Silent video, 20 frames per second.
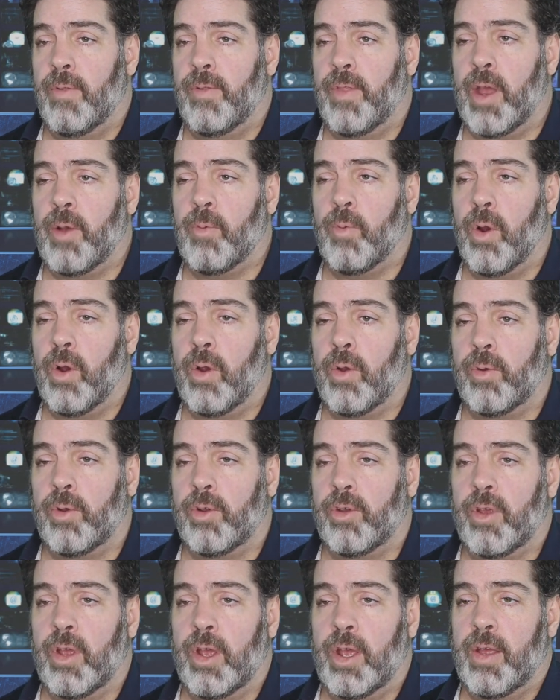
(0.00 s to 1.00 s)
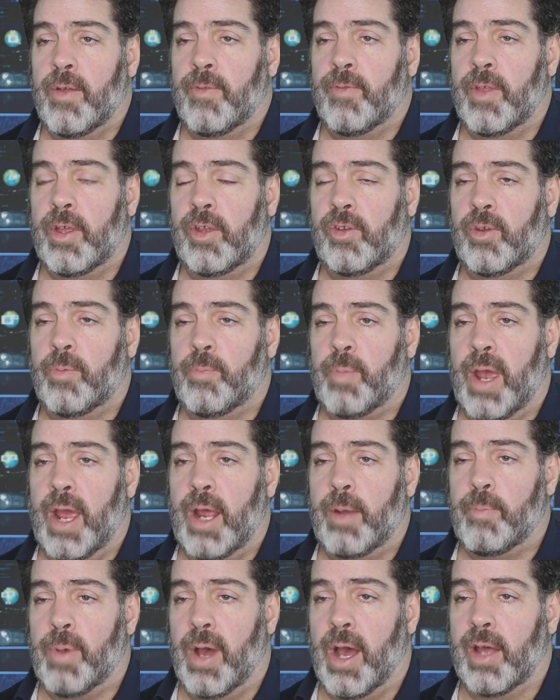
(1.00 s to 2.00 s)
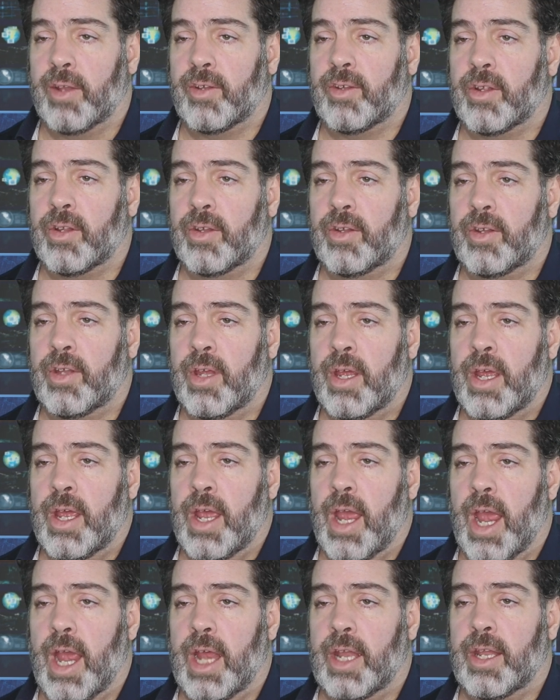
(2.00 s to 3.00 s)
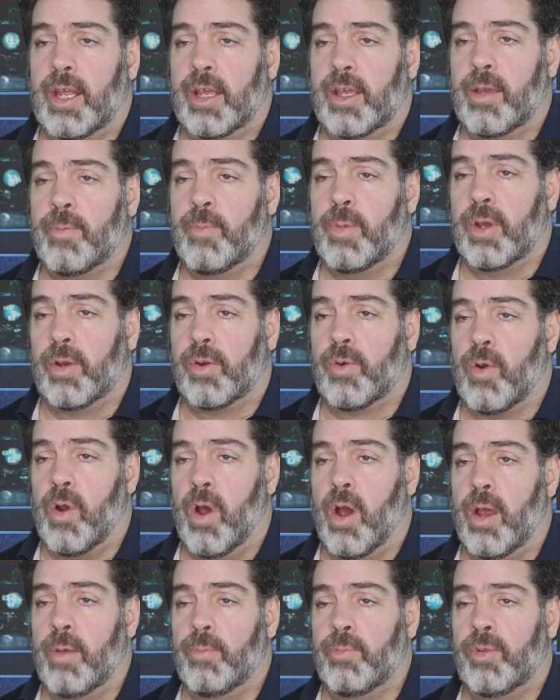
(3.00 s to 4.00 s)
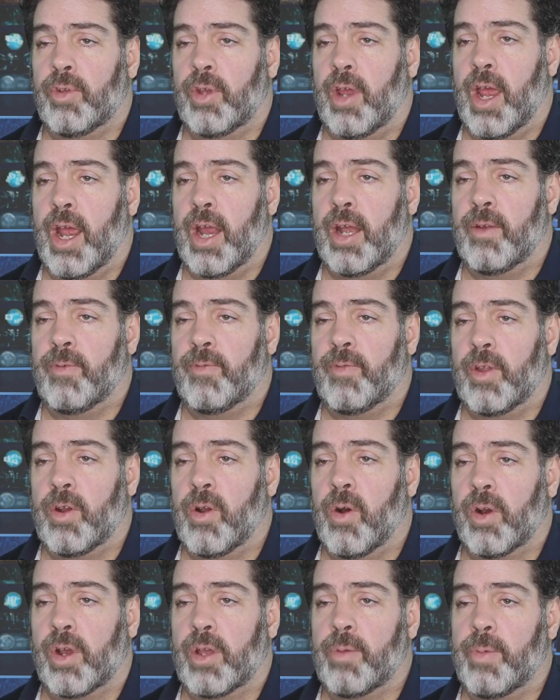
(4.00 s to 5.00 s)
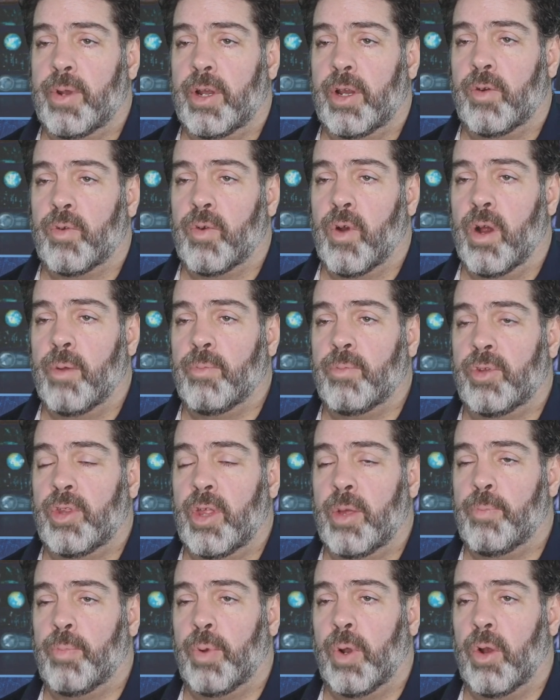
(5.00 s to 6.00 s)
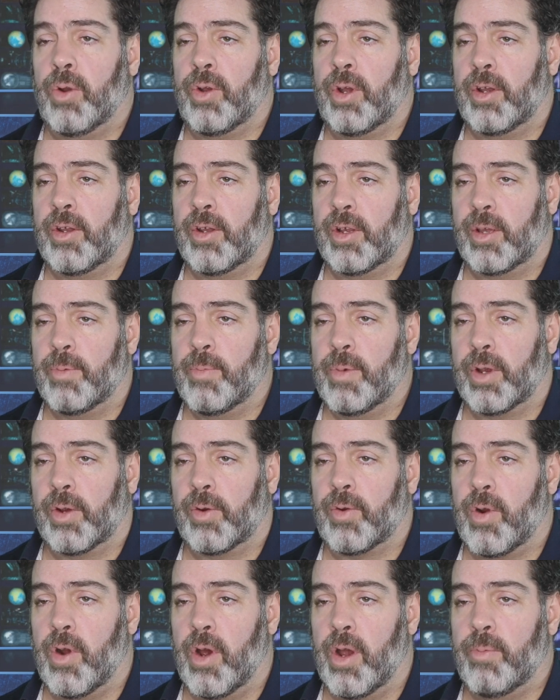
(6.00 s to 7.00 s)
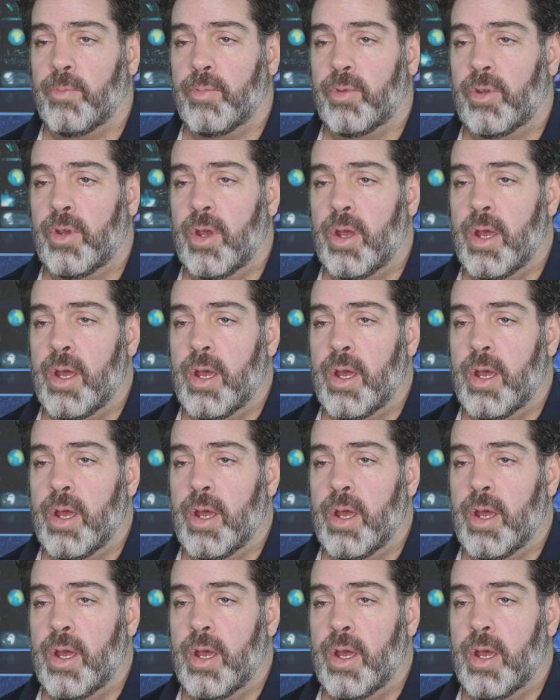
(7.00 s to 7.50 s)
They won't. These are bad bastards, and they commit crimes, and if they're not committing crimes, they're plotting to commit crimes.